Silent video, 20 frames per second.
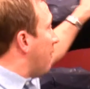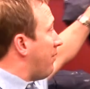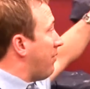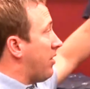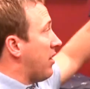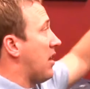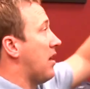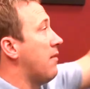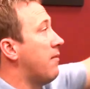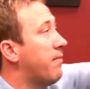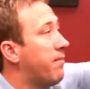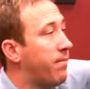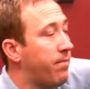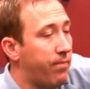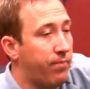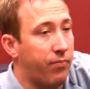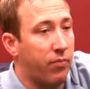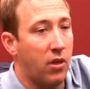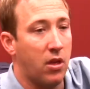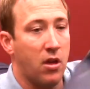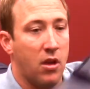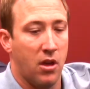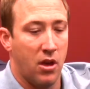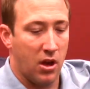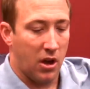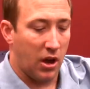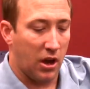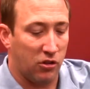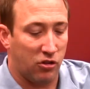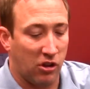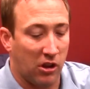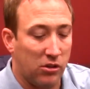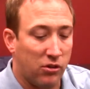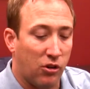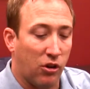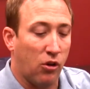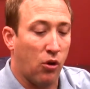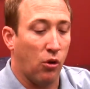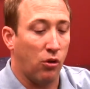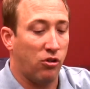of the
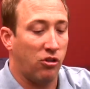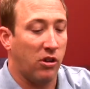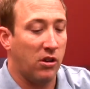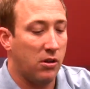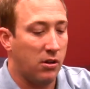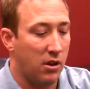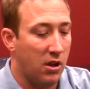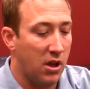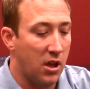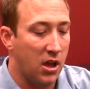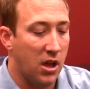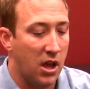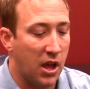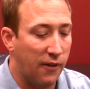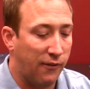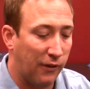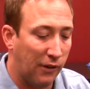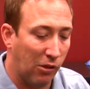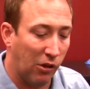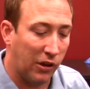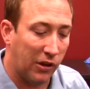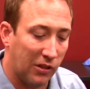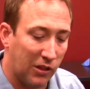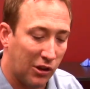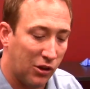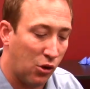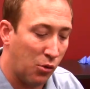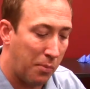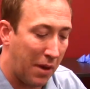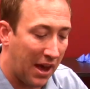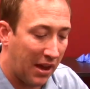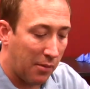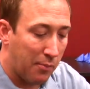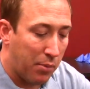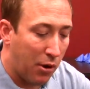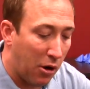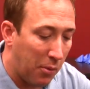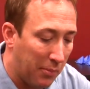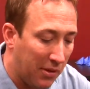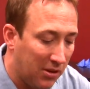adjuster cushion, if we look at the two back
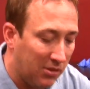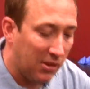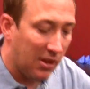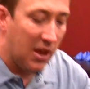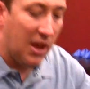compartments,